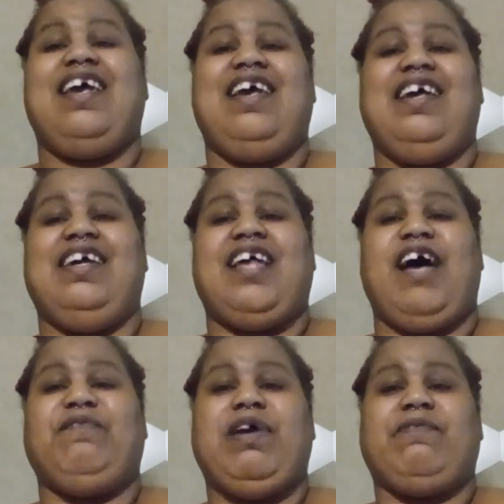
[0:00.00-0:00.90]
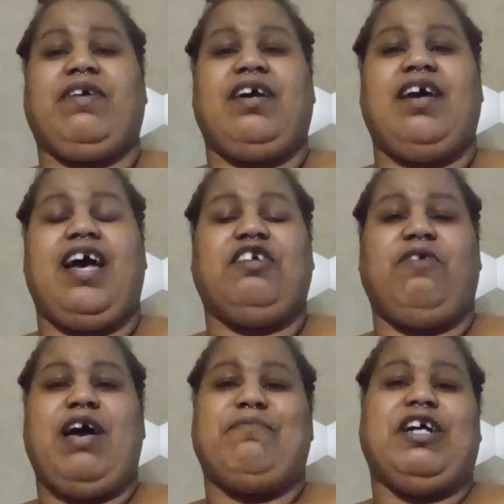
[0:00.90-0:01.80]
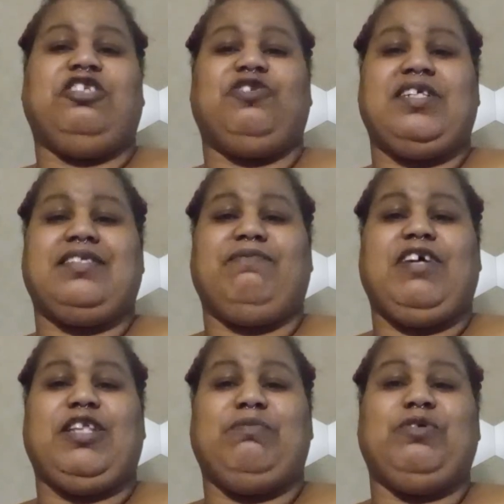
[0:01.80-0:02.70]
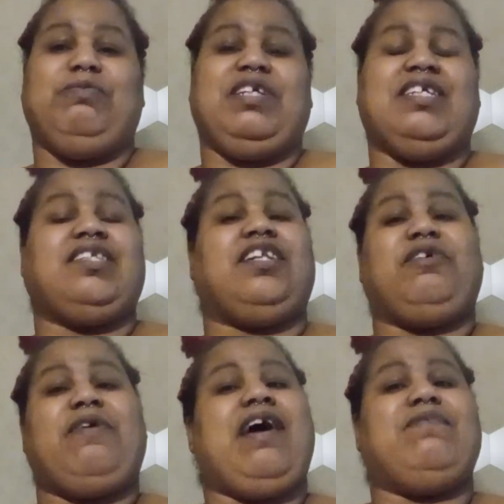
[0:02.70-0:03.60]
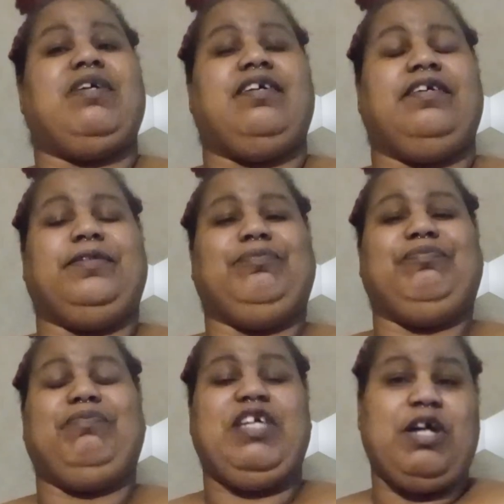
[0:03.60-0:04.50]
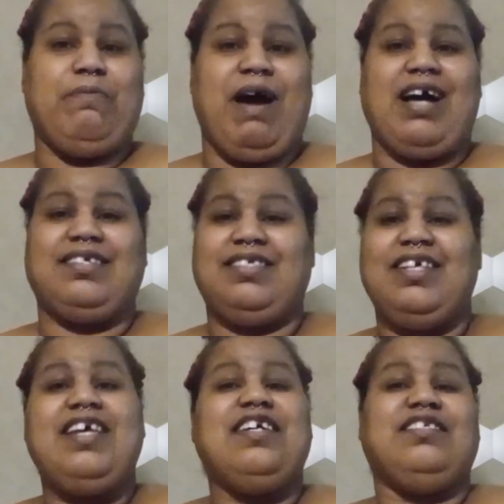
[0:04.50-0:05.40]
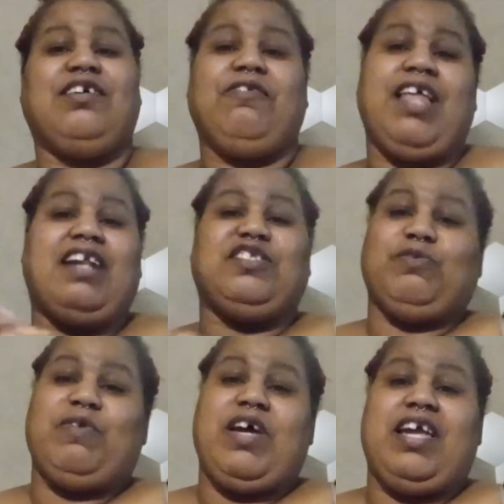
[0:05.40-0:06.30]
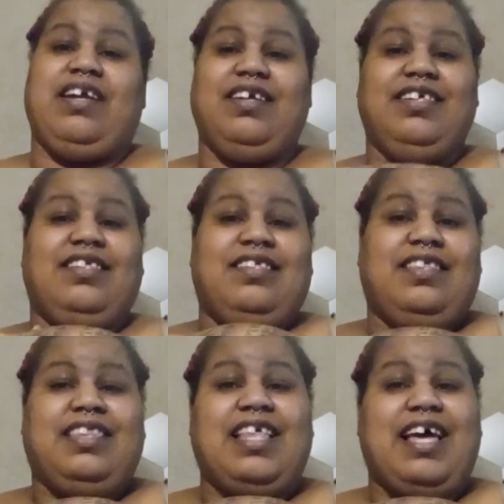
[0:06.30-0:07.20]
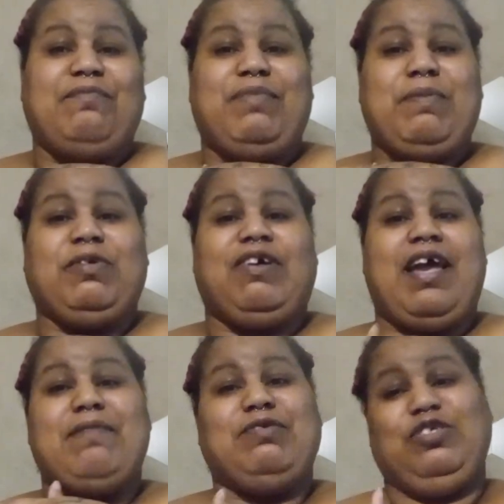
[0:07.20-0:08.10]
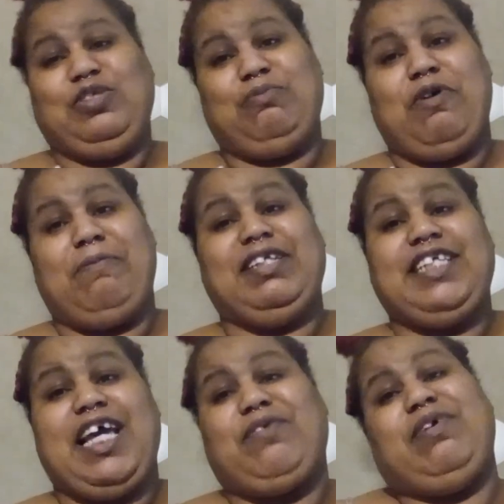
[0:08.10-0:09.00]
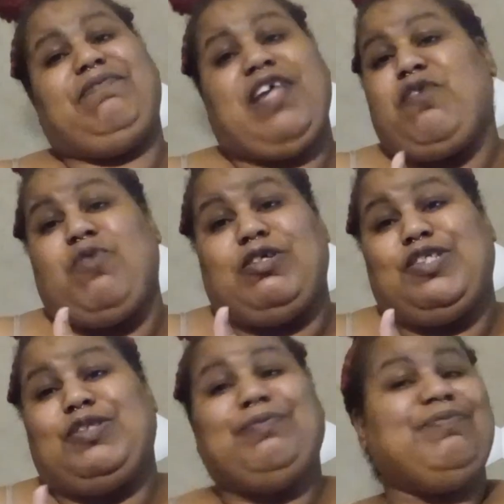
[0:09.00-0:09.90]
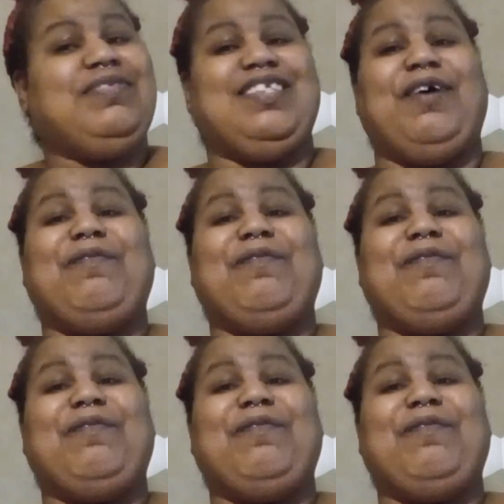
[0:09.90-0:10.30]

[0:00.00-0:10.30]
and I don't have my address available because I don't have a PO box. So that is a way that people are able to support my channel if they want to. So